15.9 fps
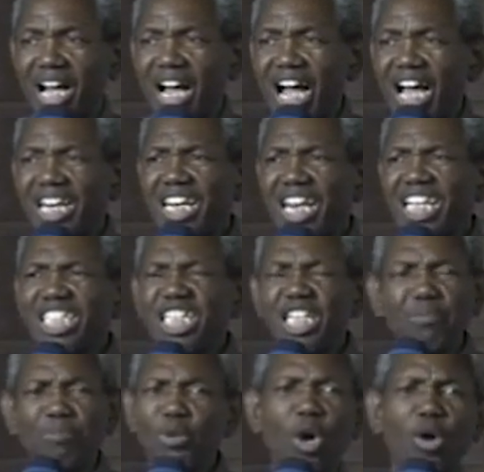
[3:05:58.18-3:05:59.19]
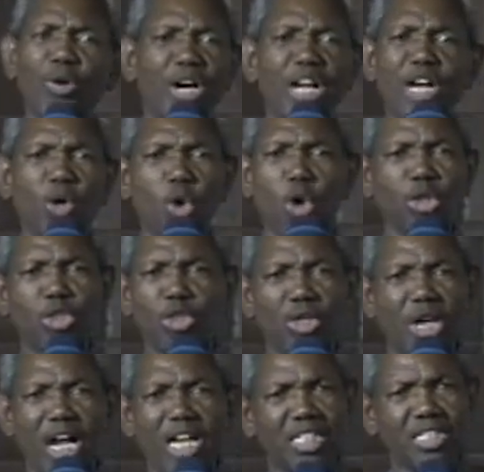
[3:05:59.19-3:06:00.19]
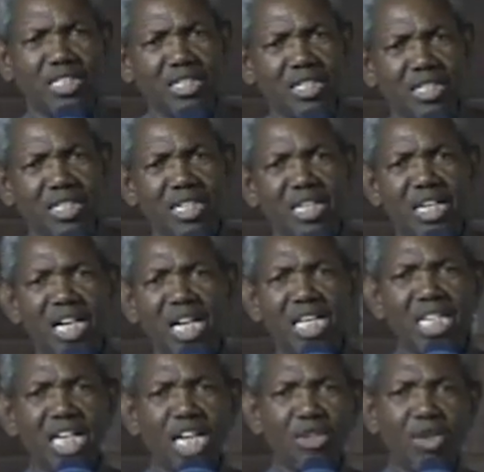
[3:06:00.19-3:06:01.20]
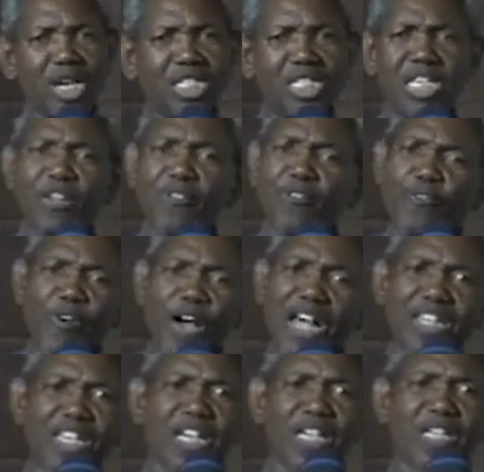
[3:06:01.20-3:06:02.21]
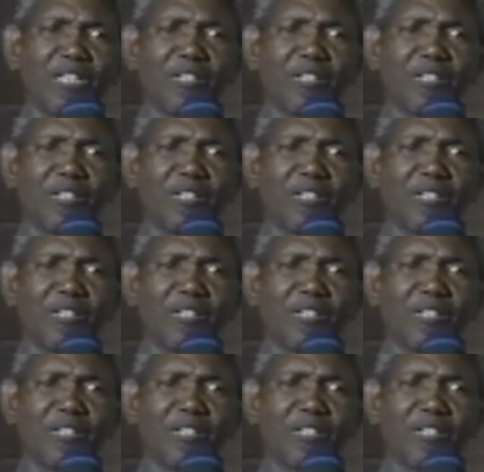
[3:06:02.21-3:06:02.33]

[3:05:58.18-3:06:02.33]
And let it be on record tonight that you are saying, Father,